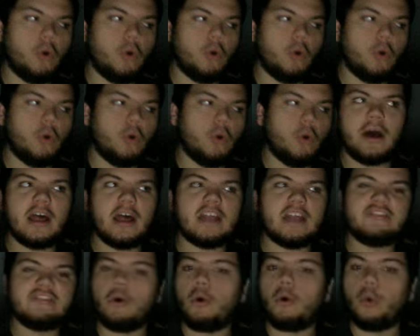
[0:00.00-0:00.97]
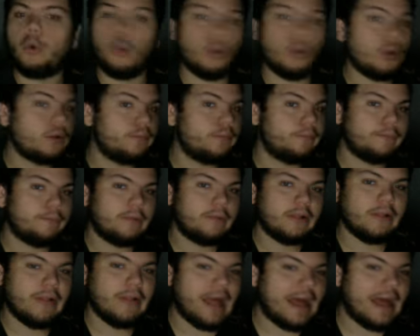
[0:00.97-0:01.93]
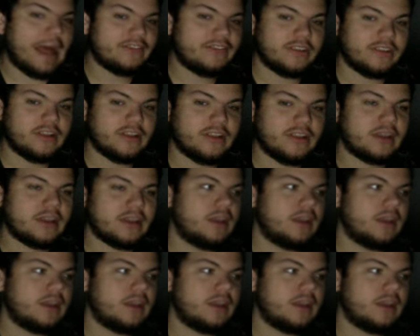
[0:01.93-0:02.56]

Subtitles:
viewed upon as a horror classic,